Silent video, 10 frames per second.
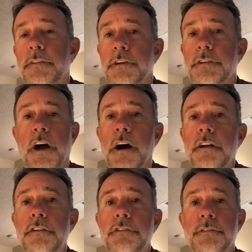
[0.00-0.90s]
There's
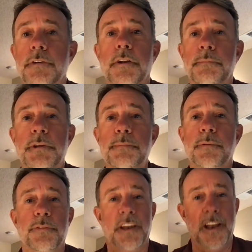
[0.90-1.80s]
hundreds of other
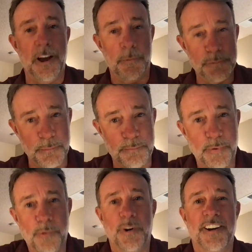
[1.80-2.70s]
people that help
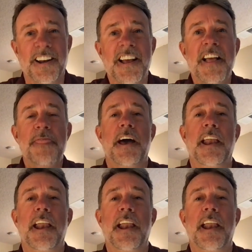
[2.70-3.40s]
support that